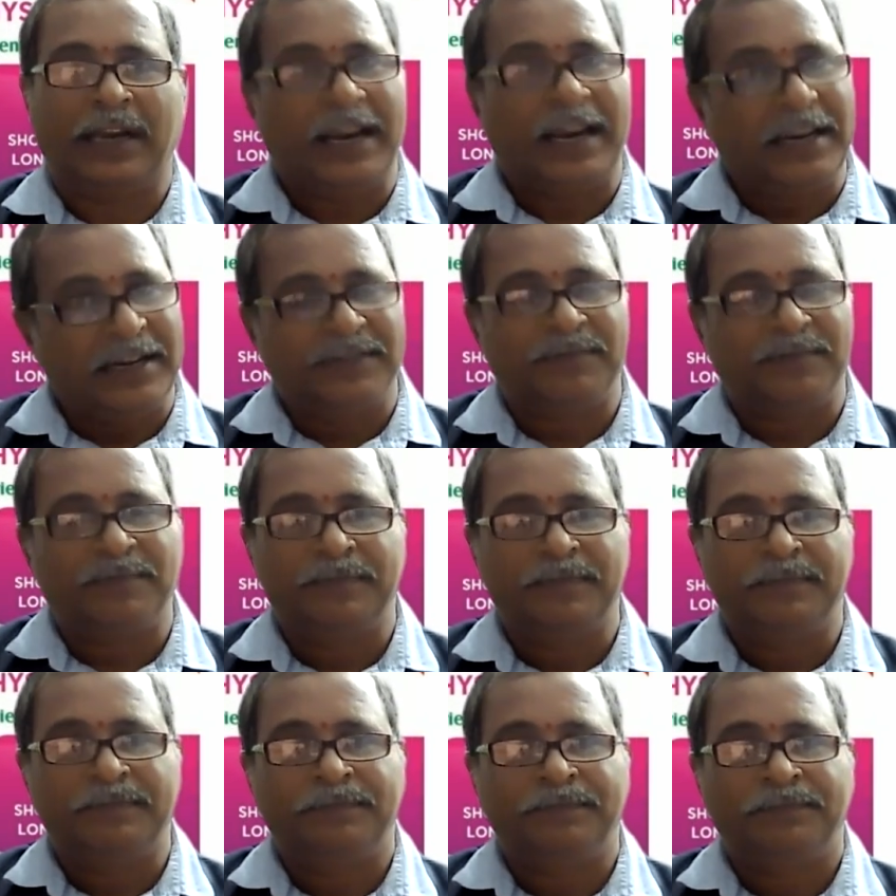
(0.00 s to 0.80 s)
right?
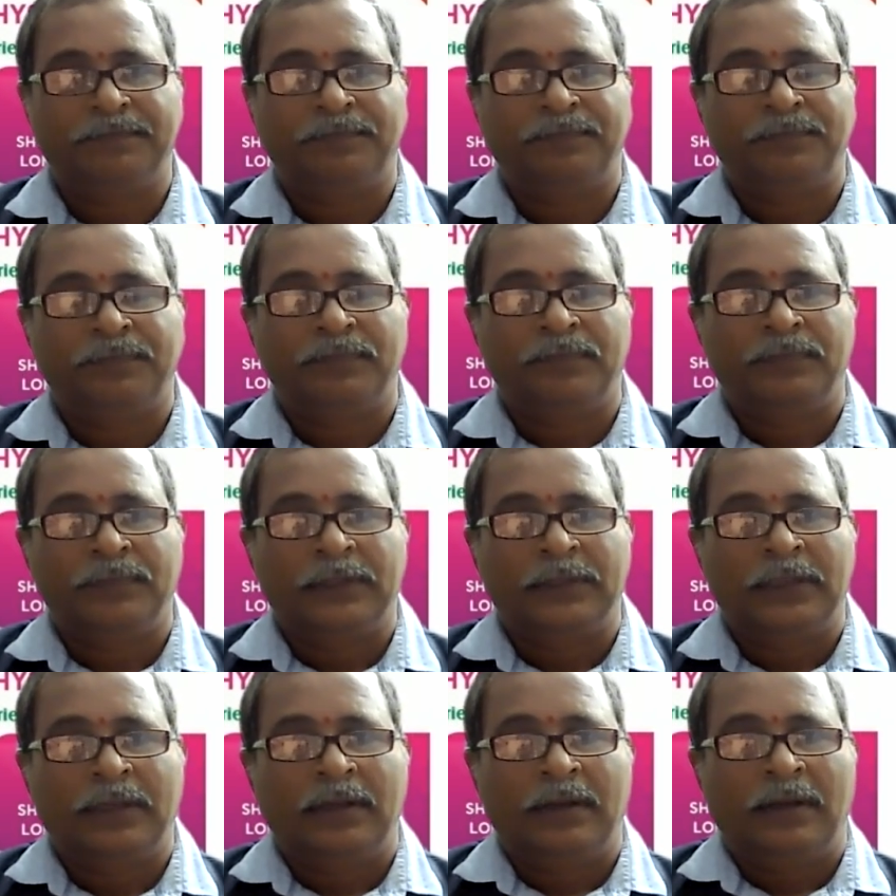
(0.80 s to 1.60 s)

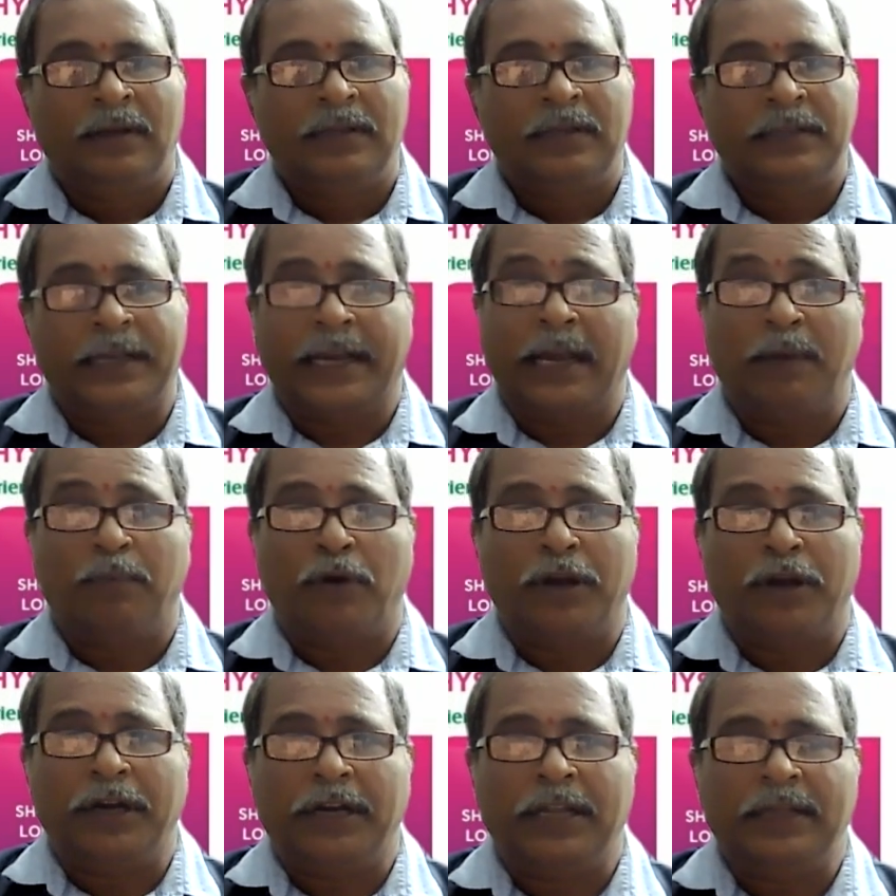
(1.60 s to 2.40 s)
Second
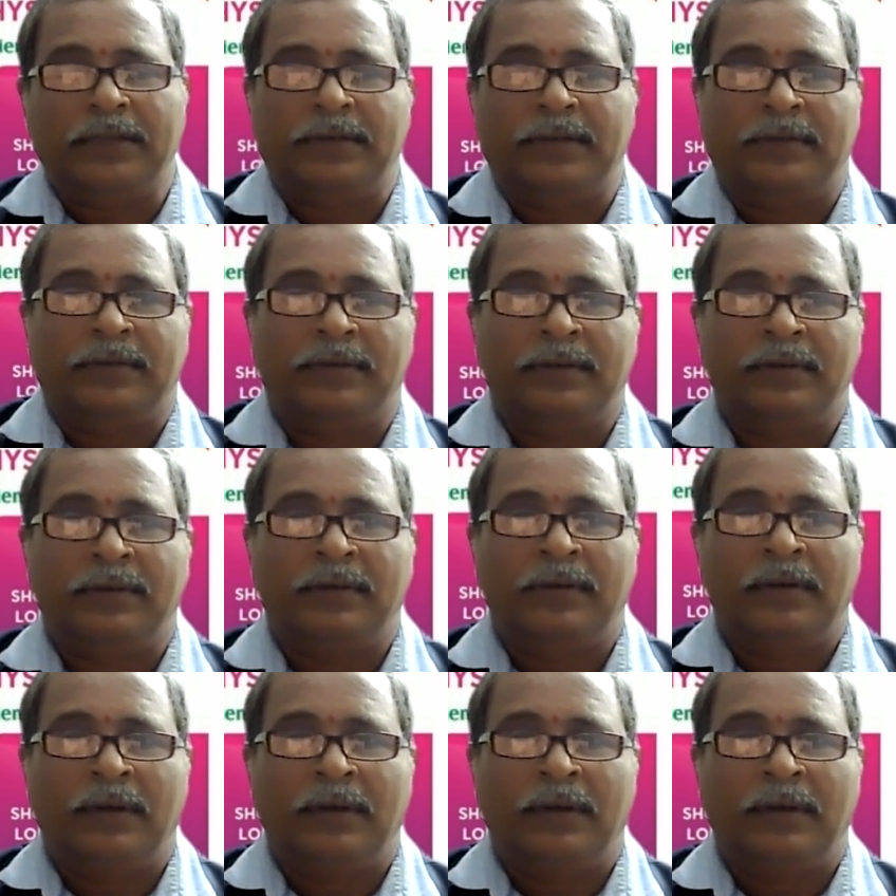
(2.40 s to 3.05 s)
point is